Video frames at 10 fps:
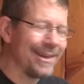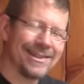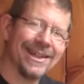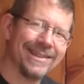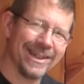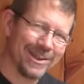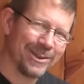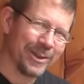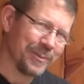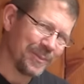does that taste
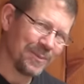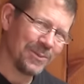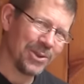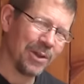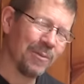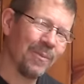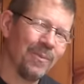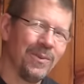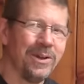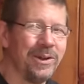good. So
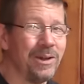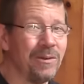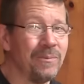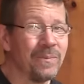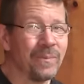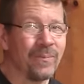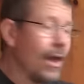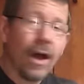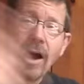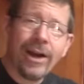there you go.
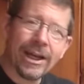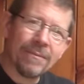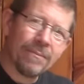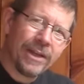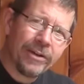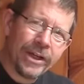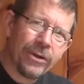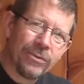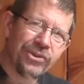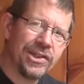All right, there you
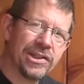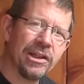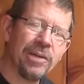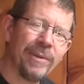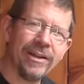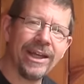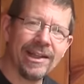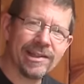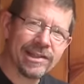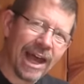go. Just a little bit of
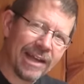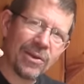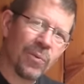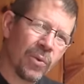inside the